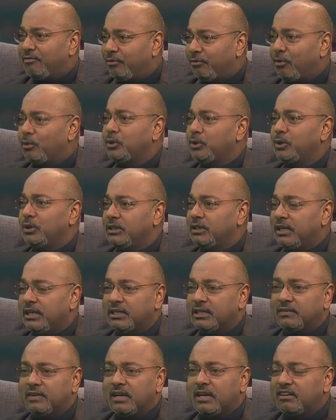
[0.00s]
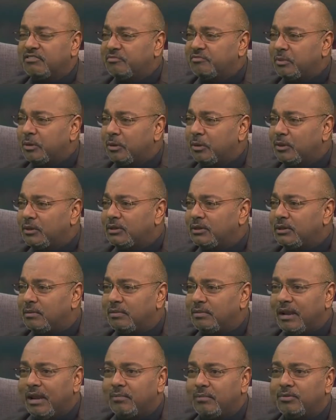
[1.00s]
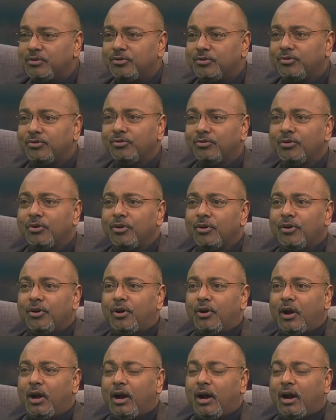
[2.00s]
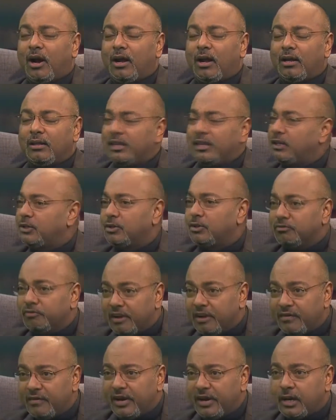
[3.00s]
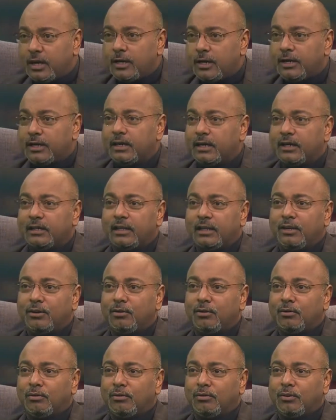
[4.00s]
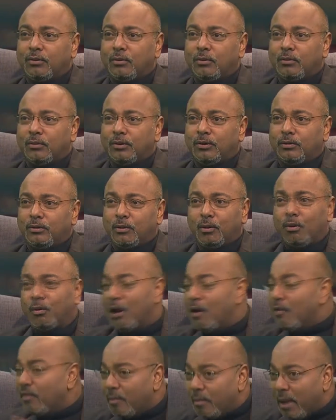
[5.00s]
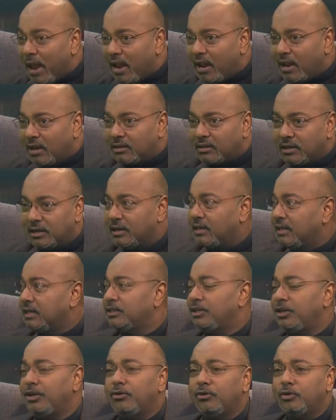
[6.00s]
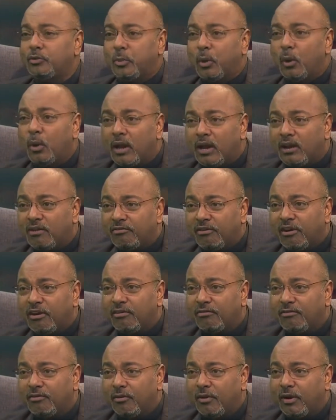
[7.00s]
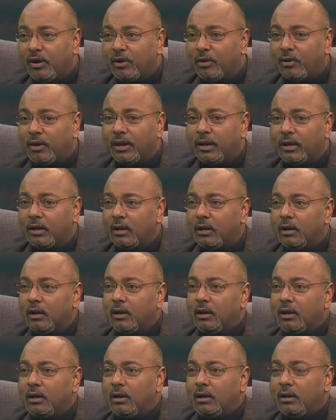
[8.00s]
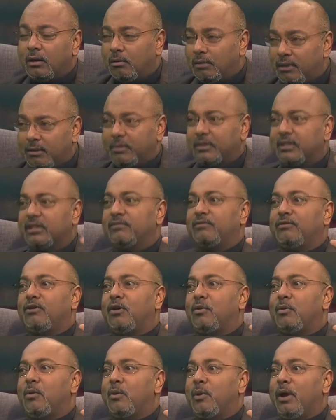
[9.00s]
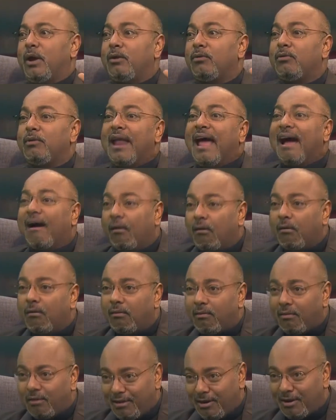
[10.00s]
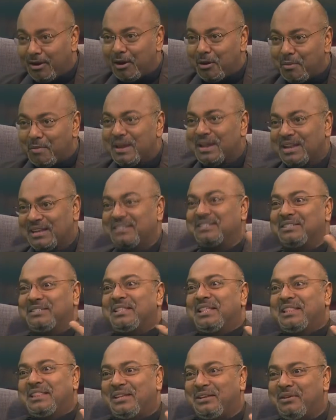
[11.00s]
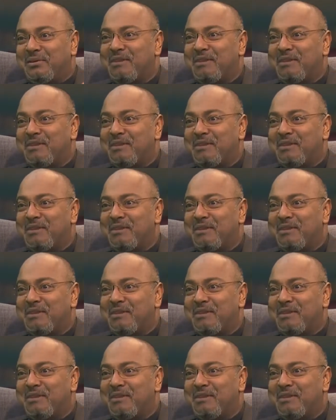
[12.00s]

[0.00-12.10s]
throws you a series of curveballs. Sometimes things look very, very clear, and then you go around the bend, and suddenly there's a huge boulder in front of you, and you go like, holy mother of God, what do I do now? You know what I mean? It's that you